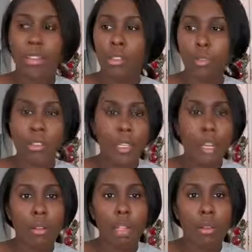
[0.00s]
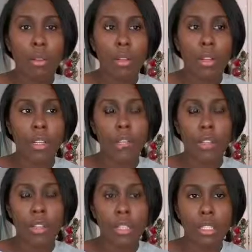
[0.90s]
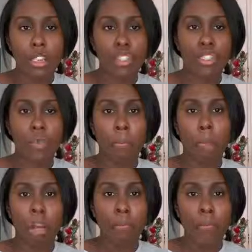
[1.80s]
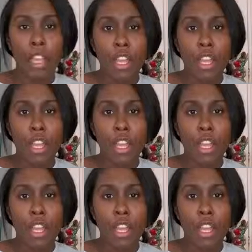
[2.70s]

and you'll find out later on in further discussion, but